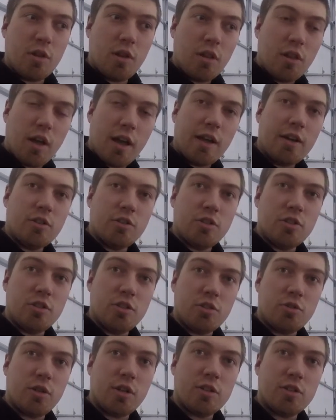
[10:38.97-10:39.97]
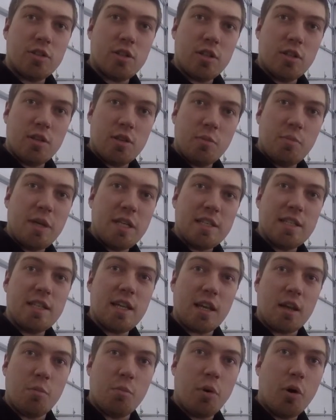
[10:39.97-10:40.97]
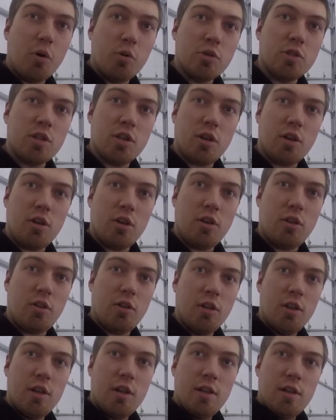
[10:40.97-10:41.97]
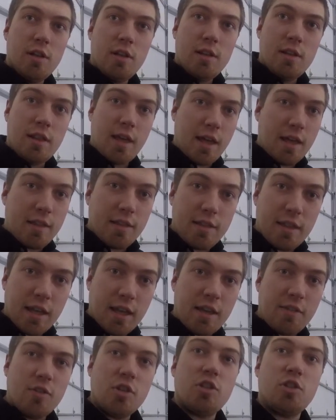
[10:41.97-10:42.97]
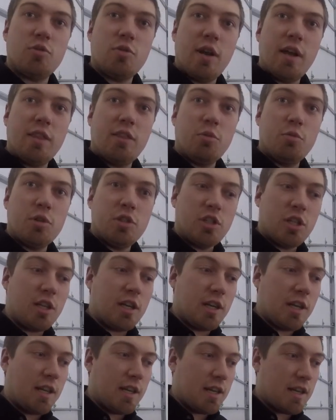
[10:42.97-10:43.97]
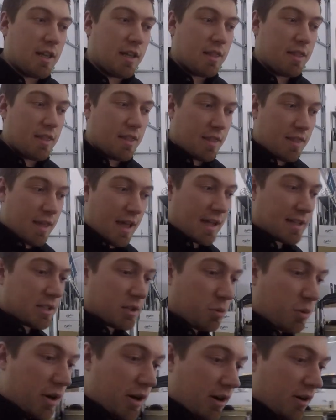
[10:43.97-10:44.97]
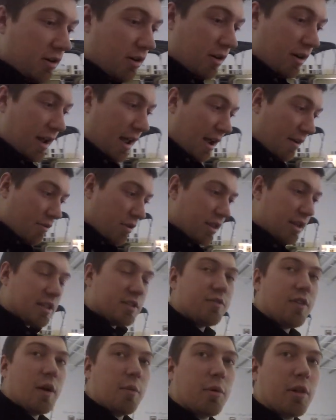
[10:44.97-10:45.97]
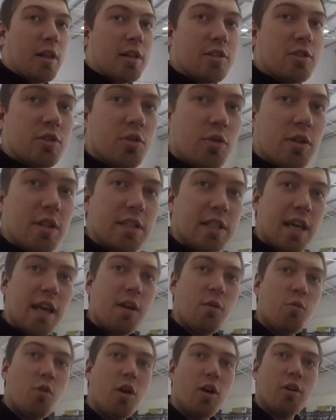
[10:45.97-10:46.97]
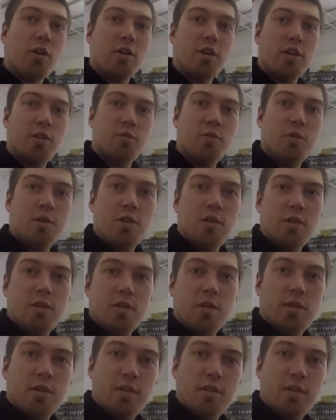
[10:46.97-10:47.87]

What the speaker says: So the liners and the stringers, the pieces that compose the hull that give it strength and rigidity, and that's where everything is fiberglass. So this can't rot on you.